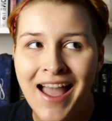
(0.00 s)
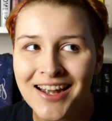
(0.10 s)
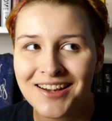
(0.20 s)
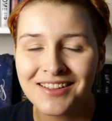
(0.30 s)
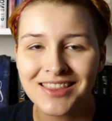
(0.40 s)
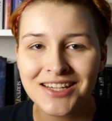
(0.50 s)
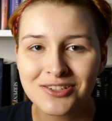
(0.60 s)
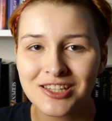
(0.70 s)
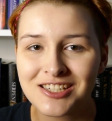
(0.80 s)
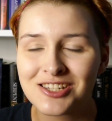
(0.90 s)
add anything
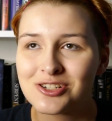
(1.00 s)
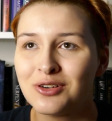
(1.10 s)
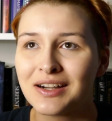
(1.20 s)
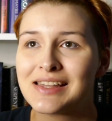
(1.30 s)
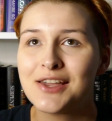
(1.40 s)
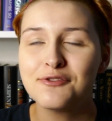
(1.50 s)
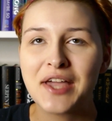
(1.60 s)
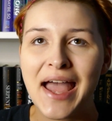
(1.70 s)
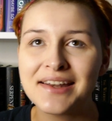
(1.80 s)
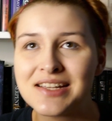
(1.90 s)
to the story. Give
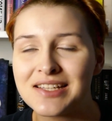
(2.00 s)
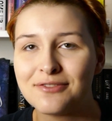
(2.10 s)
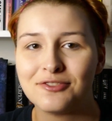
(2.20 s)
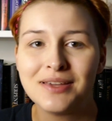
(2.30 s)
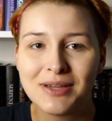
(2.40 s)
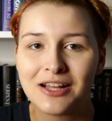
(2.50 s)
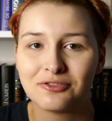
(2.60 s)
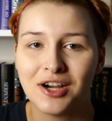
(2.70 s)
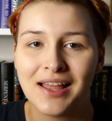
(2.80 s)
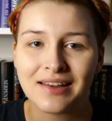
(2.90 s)
Katniss a female
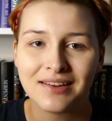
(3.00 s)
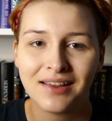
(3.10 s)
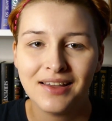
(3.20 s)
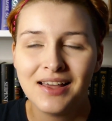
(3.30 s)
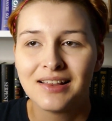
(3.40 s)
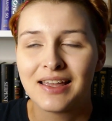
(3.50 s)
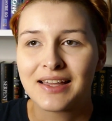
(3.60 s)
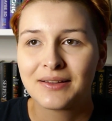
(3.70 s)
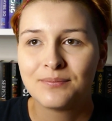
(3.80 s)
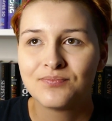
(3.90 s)
friend.
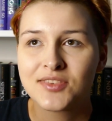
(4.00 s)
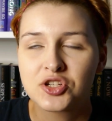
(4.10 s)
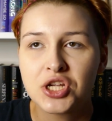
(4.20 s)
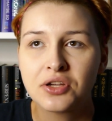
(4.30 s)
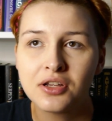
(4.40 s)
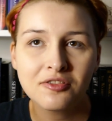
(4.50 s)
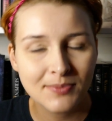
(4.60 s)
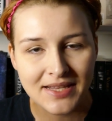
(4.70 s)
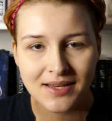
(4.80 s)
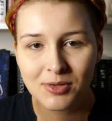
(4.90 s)
Like, she could have
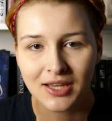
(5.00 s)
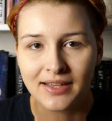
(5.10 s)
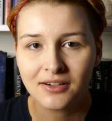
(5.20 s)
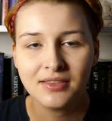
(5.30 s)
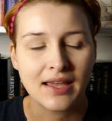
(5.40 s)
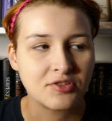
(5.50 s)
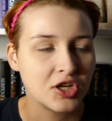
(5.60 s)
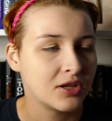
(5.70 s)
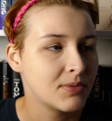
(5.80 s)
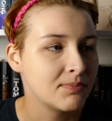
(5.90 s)
met someone later in life.
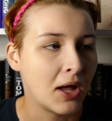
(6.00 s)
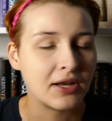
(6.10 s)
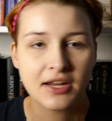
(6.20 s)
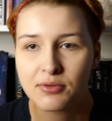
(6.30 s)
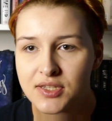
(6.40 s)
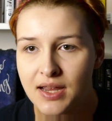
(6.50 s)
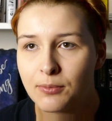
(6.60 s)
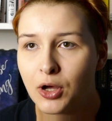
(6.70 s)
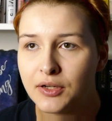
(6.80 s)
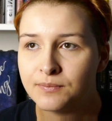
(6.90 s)
She could be bonding with
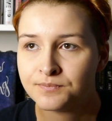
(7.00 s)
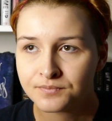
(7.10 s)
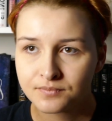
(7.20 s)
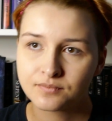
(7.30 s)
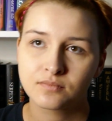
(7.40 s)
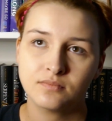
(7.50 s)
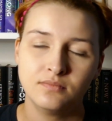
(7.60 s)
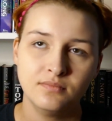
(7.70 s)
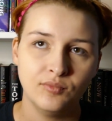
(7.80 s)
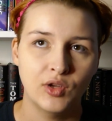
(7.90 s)
someone.
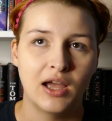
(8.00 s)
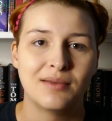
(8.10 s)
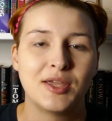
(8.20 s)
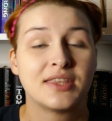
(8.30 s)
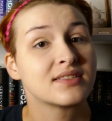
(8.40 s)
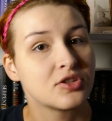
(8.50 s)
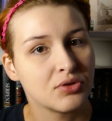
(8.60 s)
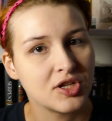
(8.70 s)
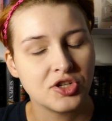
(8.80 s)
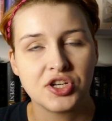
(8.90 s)
In the
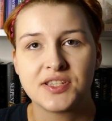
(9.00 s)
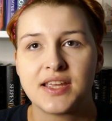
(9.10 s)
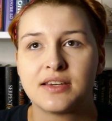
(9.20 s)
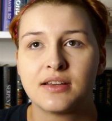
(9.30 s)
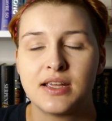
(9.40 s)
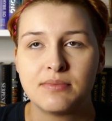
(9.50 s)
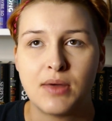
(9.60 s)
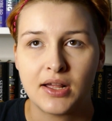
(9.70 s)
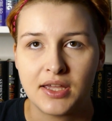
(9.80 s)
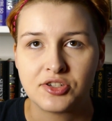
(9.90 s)
situation she's in
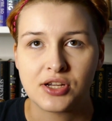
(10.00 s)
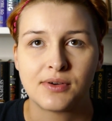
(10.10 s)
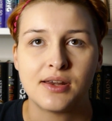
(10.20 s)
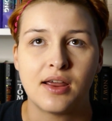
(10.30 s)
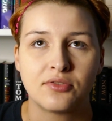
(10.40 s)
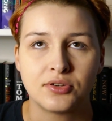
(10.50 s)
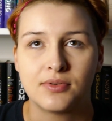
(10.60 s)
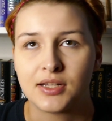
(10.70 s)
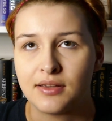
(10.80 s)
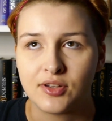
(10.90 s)
Mockingjay right now, don't
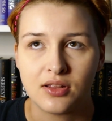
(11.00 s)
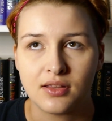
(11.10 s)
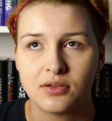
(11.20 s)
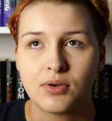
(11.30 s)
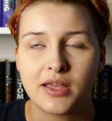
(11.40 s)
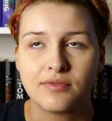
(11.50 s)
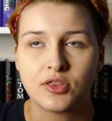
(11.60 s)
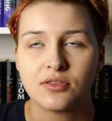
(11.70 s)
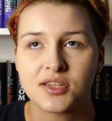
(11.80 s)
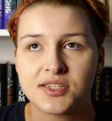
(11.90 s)
want to give anything away
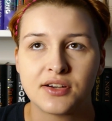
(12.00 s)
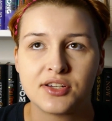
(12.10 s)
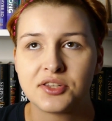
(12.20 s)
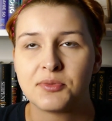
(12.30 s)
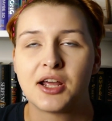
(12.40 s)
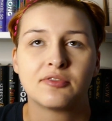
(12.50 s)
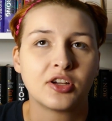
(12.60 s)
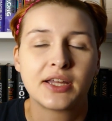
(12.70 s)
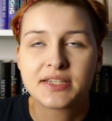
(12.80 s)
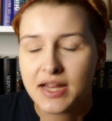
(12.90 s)
even though this series has been out
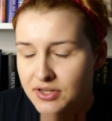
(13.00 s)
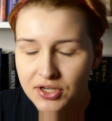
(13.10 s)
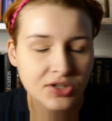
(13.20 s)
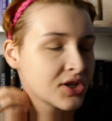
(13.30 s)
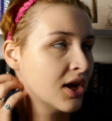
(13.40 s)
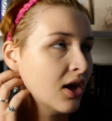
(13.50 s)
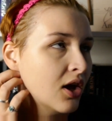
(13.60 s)
for like 10 years.